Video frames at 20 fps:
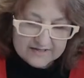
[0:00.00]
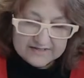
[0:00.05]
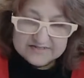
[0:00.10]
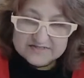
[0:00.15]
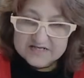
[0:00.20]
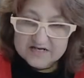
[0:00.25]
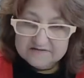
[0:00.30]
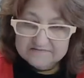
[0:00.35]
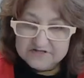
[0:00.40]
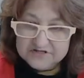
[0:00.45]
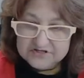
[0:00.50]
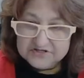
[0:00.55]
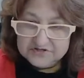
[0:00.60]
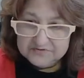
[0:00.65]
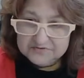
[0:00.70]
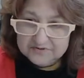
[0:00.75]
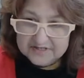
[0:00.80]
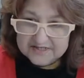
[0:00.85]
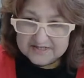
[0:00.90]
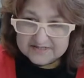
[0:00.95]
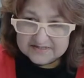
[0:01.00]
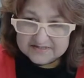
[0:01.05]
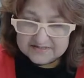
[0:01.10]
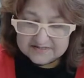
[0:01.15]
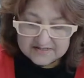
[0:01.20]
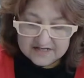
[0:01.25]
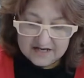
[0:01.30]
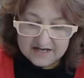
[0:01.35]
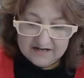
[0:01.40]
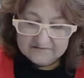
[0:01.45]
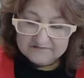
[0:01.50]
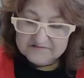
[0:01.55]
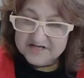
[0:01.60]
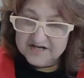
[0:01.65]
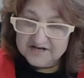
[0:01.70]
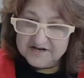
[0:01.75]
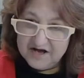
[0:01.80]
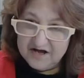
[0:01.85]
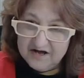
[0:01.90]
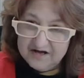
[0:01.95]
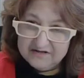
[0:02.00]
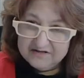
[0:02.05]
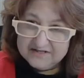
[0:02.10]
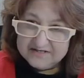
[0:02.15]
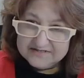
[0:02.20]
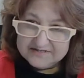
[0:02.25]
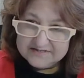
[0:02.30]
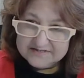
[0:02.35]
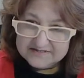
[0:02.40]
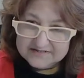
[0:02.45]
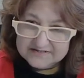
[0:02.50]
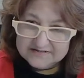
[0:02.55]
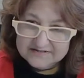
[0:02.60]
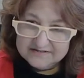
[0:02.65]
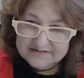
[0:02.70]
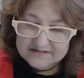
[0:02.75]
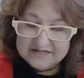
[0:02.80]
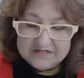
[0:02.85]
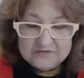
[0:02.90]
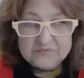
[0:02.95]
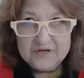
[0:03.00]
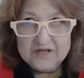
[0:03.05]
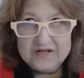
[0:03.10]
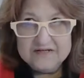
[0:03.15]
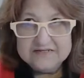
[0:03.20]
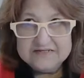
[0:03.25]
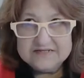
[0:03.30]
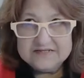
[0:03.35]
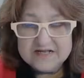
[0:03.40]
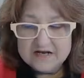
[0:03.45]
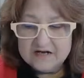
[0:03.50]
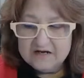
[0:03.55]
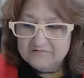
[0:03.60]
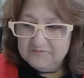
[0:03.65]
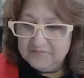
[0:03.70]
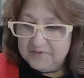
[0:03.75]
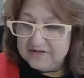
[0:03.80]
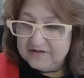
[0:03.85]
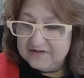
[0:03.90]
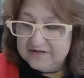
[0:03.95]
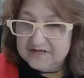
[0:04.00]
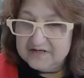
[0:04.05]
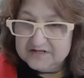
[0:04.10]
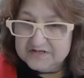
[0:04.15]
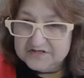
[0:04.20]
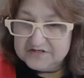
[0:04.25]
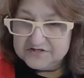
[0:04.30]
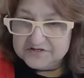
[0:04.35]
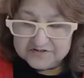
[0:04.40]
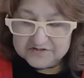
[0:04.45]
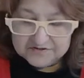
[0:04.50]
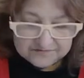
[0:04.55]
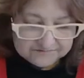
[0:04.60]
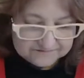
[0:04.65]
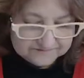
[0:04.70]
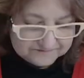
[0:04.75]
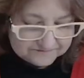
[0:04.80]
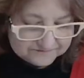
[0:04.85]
Instead of to-do lists, I have ta-da lists. Not instead of, but in addition to.